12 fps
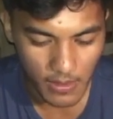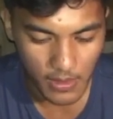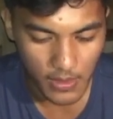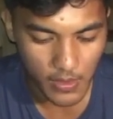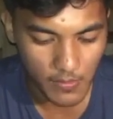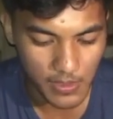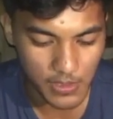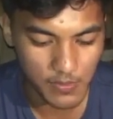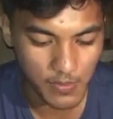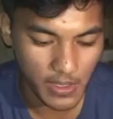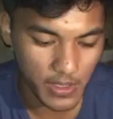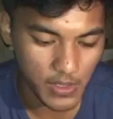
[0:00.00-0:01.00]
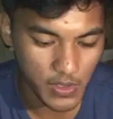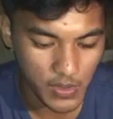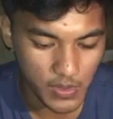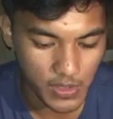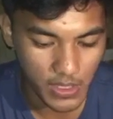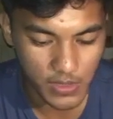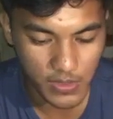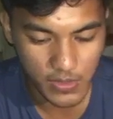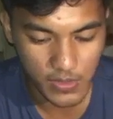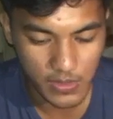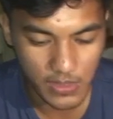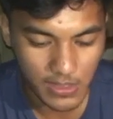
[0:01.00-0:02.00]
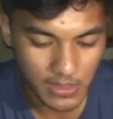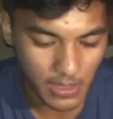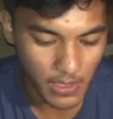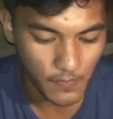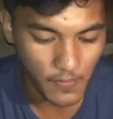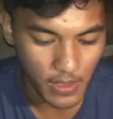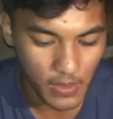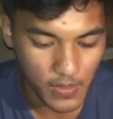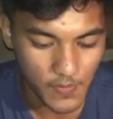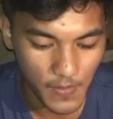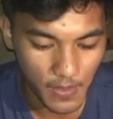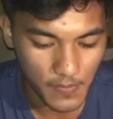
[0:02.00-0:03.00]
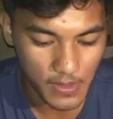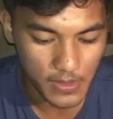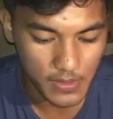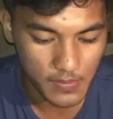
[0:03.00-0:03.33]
You must make sure that you constantly follow proper